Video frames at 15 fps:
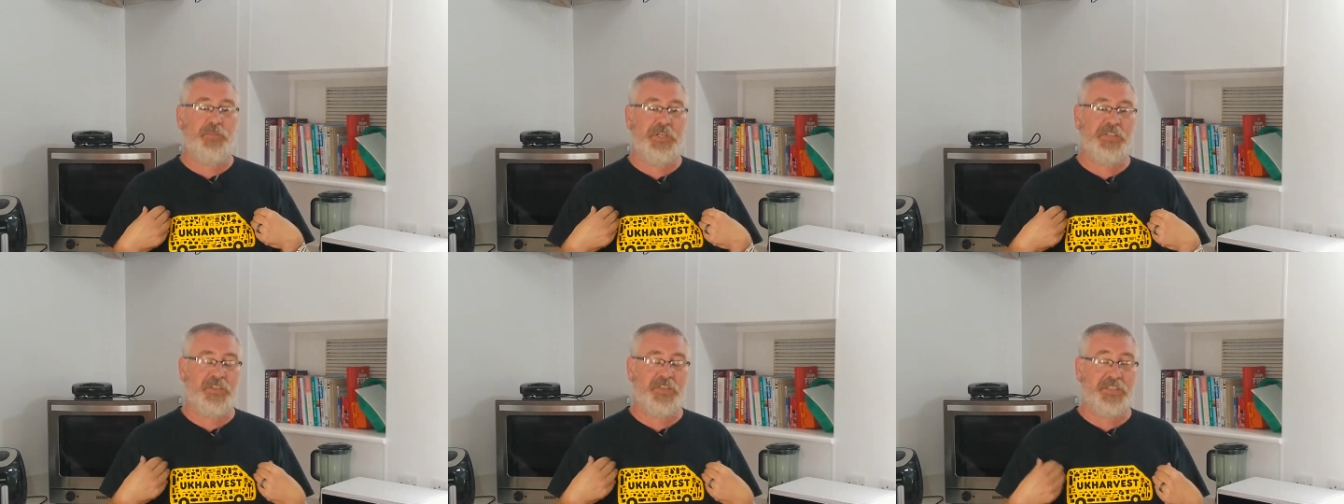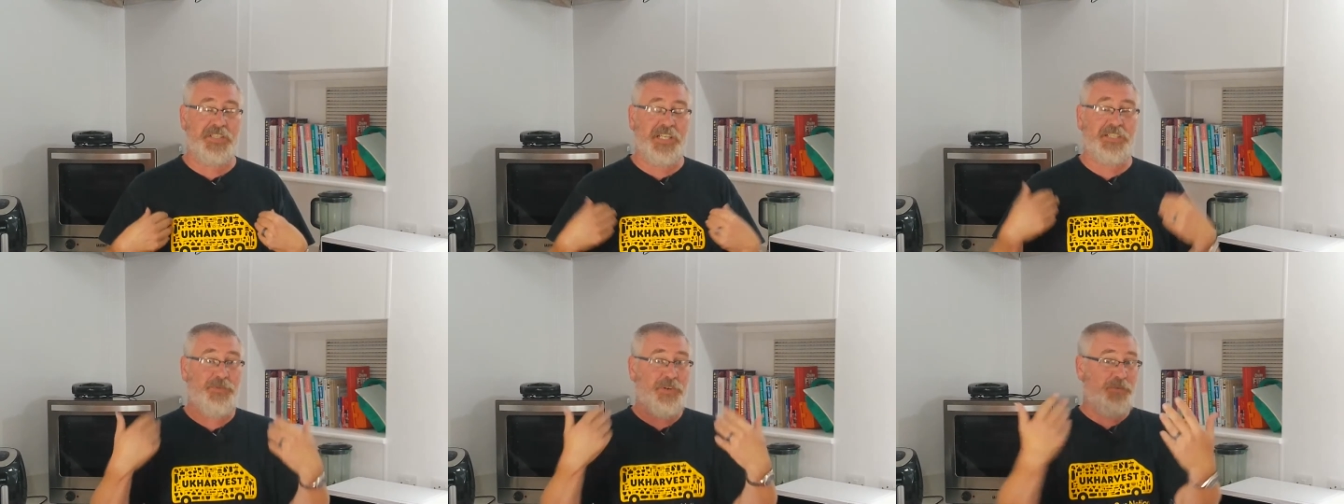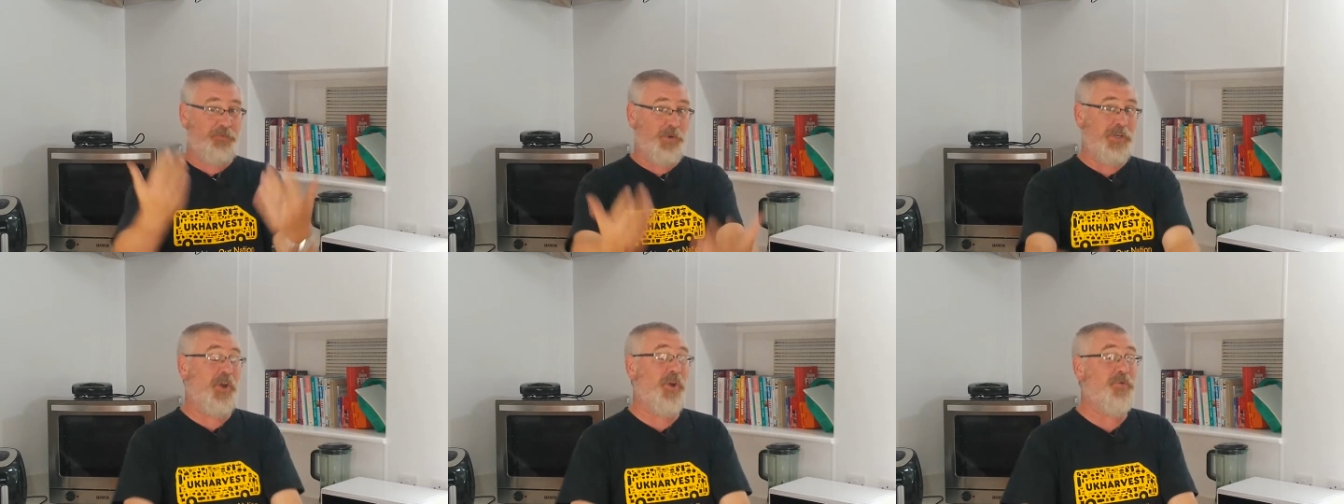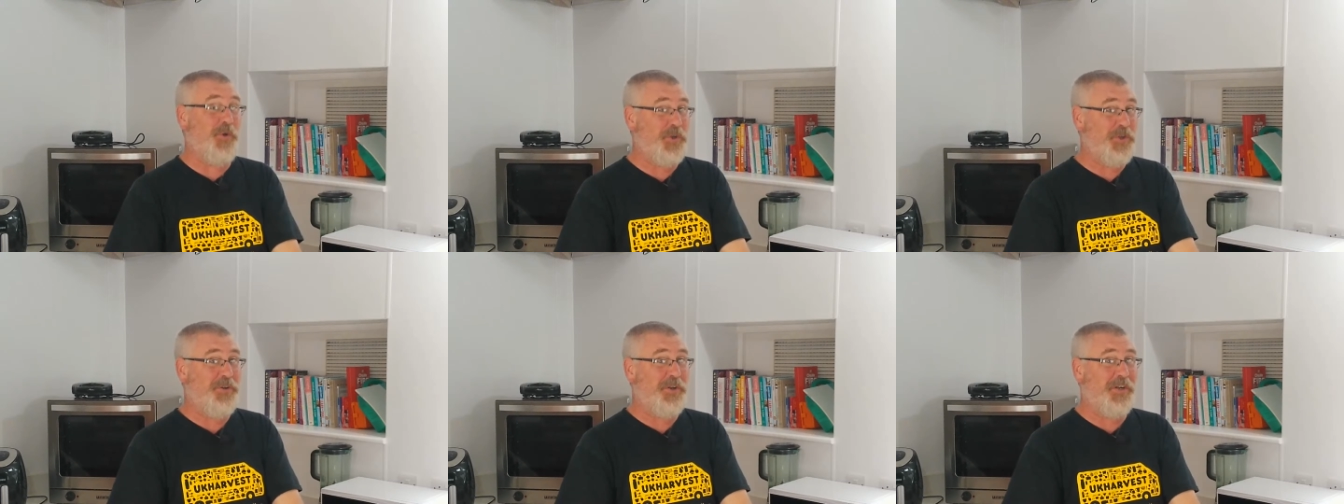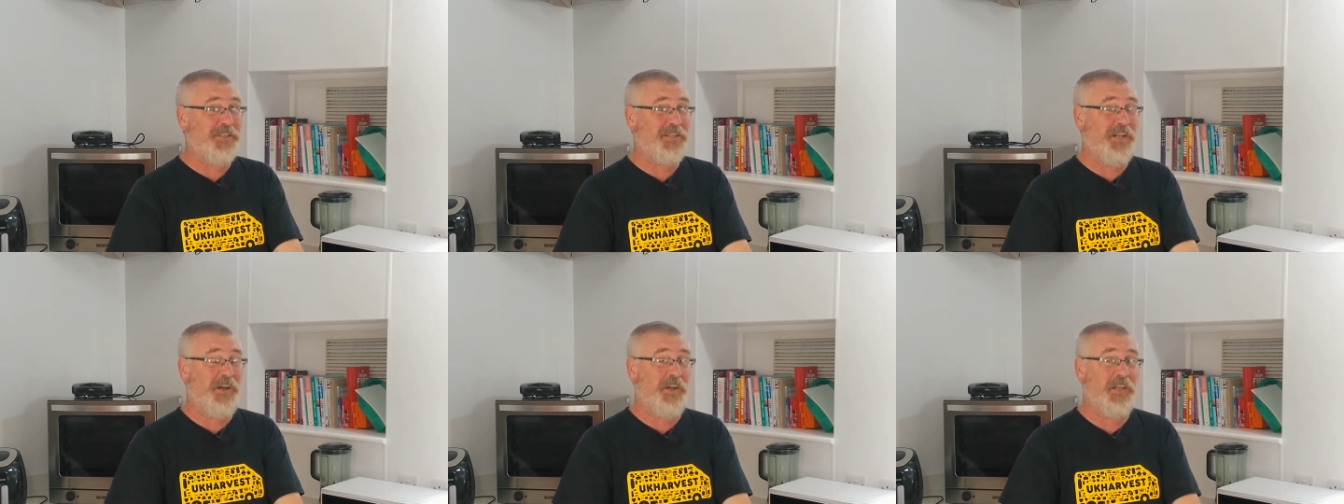be successful if we know what you
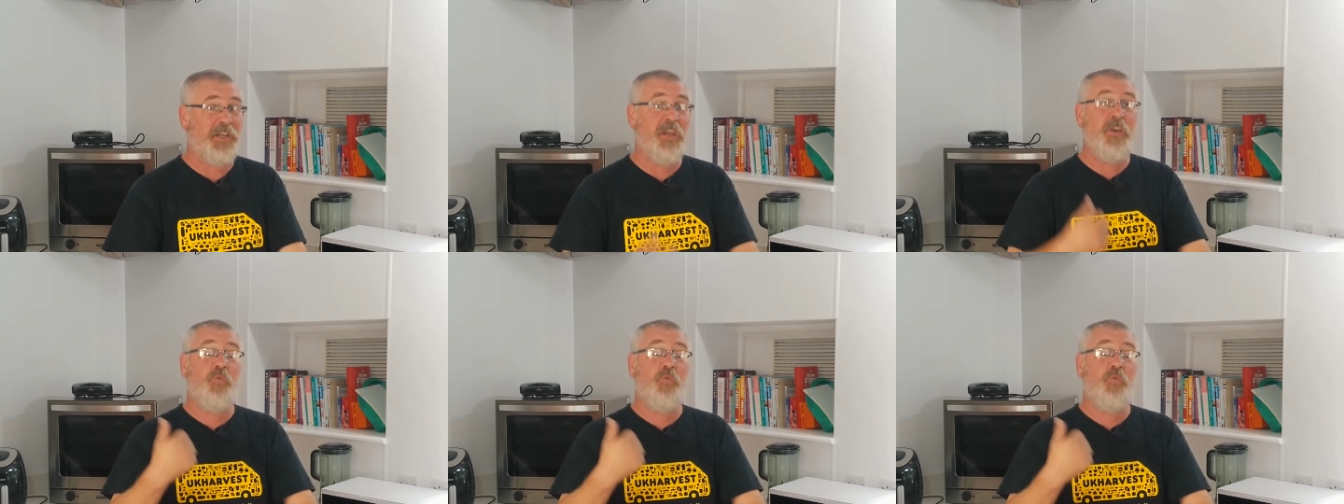guys like,